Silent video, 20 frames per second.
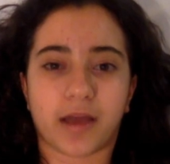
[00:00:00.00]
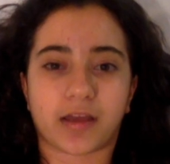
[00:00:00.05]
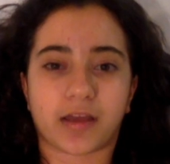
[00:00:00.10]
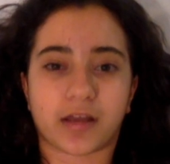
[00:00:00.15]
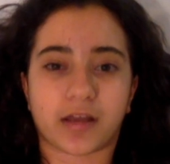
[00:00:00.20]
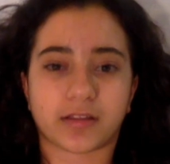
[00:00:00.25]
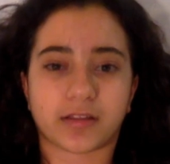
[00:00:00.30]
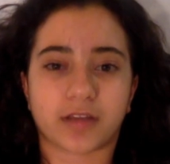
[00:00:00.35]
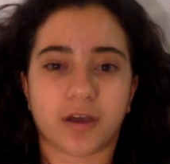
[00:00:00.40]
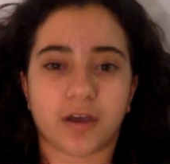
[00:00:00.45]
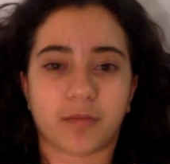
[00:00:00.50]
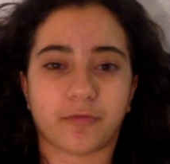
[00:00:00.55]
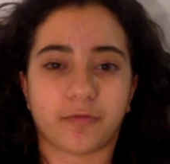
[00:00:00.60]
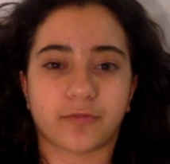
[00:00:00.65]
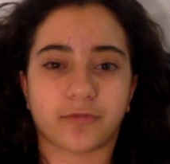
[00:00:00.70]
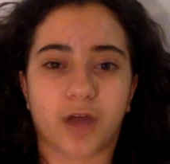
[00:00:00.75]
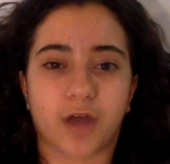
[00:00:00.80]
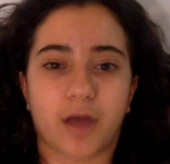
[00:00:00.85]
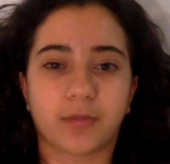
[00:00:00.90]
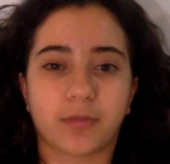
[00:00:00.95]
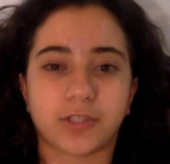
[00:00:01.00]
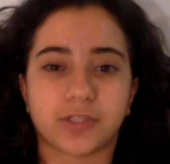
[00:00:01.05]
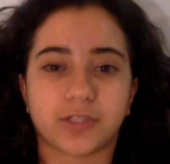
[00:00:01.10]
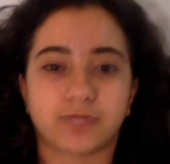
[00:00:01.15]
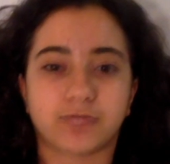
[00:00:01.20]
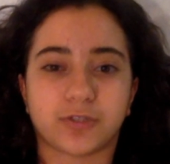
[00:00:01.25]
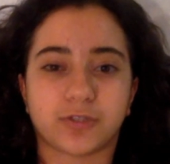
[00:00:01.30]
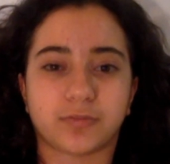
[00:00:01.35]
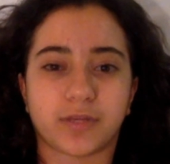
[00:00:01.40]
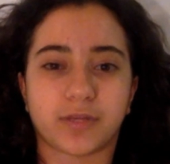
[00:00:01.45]
got the help of Thomas,
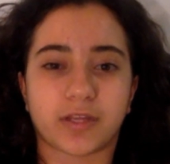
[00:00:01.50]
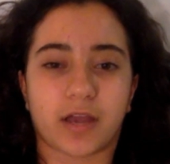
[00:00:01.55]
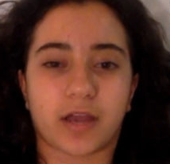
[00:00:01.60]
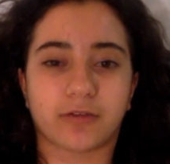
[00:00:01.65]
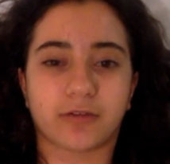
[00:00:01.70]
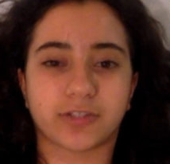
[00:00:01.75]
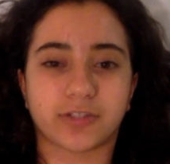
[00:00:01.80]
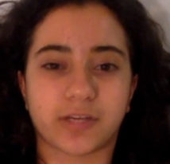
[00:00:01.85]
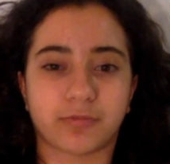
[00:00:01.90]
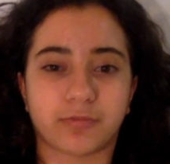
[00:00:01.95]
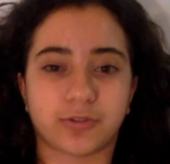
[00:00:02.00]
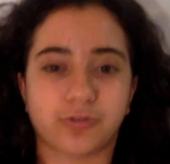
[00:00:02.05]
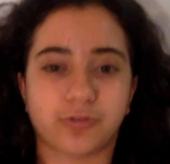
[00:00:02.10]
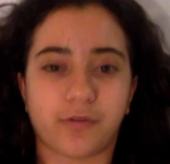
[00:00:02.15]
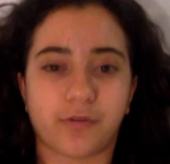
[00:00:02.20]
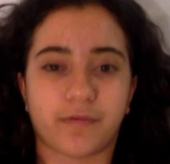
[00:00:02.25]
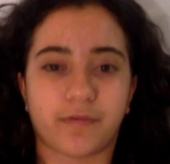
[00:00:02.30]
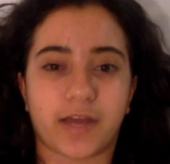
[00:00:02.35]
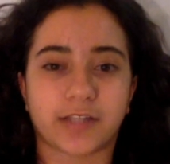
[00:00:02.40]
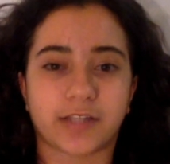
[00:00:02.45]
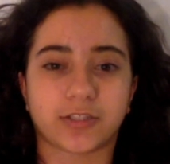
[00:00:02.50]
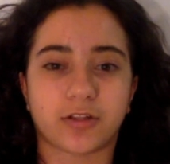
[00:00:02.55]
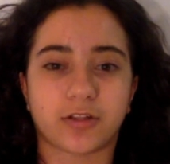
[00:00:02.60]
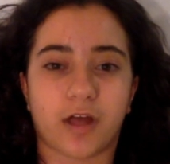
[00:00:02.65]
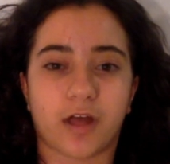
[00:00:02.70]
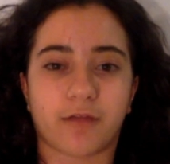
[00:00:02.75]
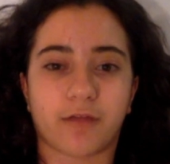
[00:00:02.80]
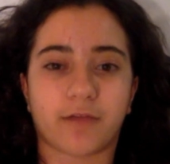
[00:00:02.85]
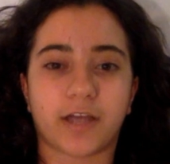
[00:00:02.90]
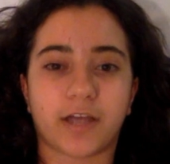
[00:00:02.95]
which meant I was able to advance a
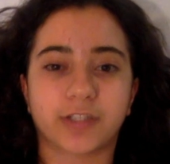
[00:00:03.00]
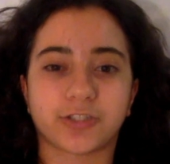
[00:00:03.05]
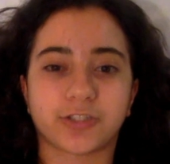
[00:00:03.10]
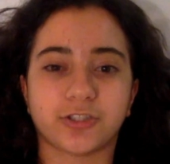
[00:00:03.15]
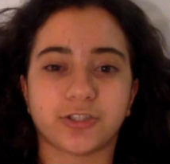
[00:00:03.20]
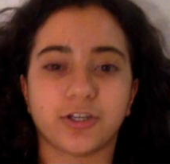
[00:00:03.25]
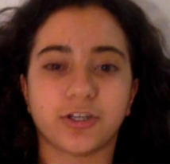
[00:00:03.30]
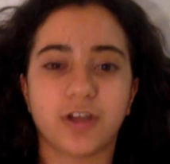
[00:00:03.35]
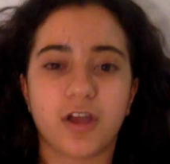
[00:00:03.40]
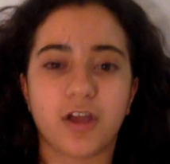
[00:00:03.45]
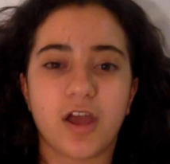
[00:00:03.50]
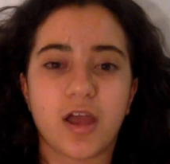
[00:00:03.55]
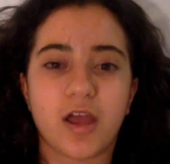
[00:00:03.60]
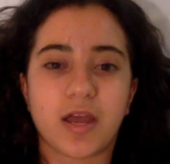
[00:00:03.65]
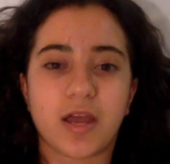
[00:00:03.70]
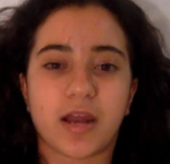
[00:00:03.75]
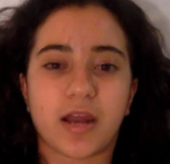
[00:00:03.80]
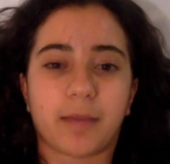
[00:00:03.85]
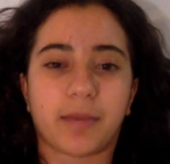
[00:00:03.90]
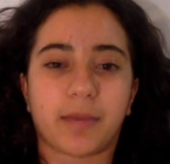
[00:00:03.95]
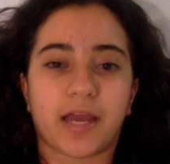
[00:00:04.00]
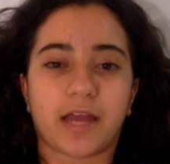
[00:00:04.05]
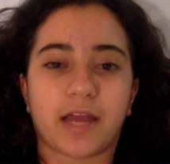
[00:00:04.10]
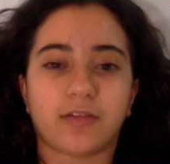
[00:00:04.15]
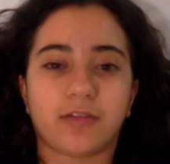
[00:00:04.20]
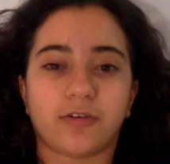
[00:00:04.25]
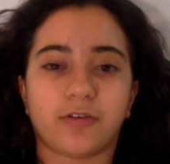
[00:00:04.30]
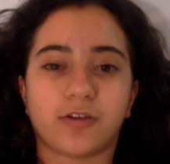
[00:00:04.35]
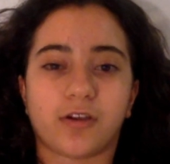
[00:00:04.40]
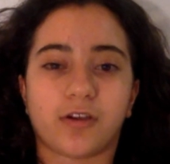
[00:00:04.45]
lot faster, and I began
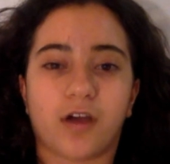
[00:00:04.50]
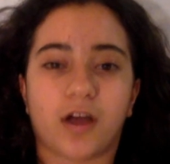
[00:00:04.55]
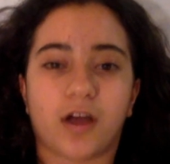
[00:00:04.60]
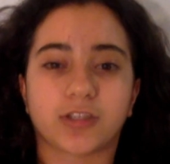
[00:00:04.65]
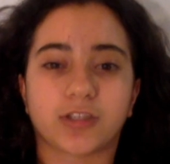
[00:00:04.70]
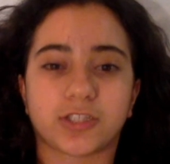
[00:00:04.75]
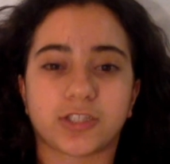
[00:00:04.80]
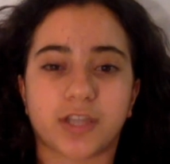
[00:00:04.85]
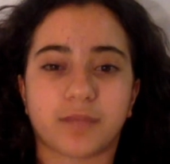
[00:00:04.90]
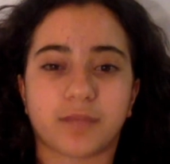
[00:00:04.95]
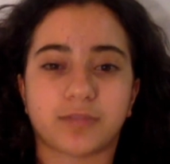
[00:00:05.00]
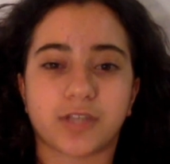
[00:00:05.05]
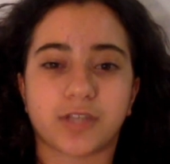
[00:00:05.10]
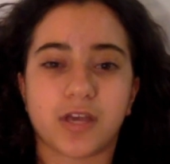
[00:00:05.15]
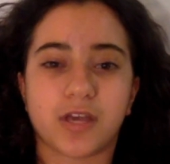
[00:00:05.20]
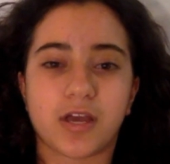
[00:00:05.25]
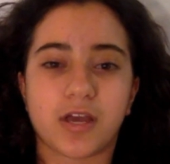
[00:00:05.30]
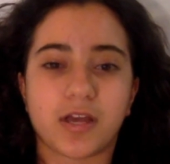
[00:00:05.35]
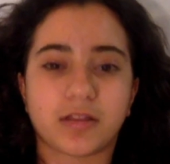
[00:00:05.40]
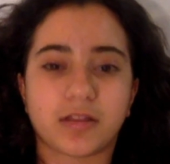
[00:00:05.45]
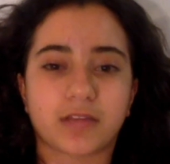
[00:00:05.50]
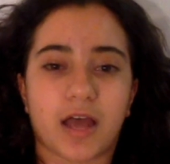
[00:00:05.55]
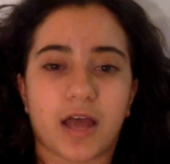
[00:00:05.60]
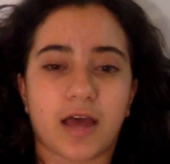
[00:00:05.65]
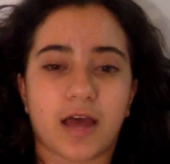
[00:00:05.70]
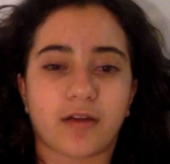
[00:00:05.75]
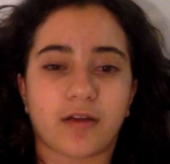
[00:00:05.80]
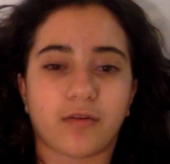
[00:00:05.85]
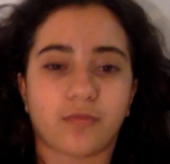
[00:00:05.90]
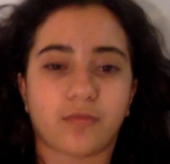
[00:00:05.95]
learning concepts
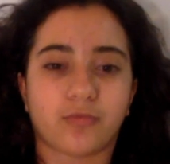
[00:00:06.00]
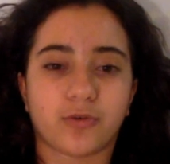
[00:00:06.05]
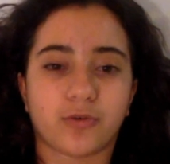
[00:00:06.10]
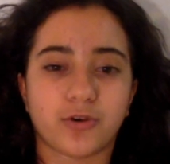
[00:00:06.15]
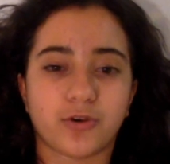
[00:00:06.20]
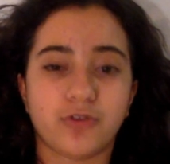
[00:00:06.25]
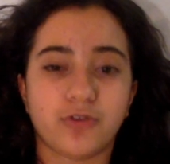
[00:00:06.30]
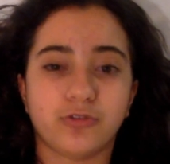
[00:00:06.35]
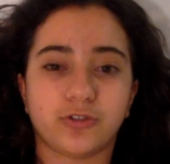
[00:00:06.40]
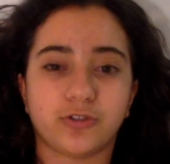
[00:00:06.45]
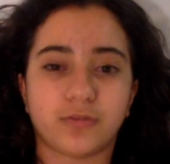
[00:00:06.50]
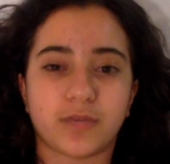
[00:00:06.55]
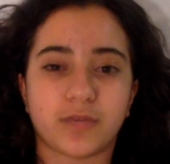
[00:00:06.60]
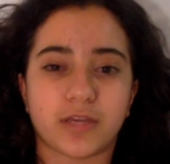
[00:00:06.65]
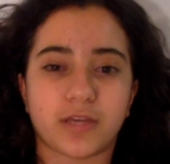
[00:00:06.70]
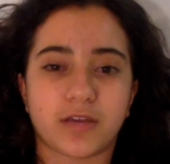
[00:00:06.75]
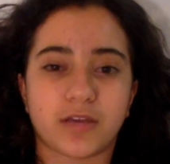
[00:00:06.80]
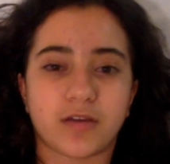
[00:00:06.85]
that were new to me.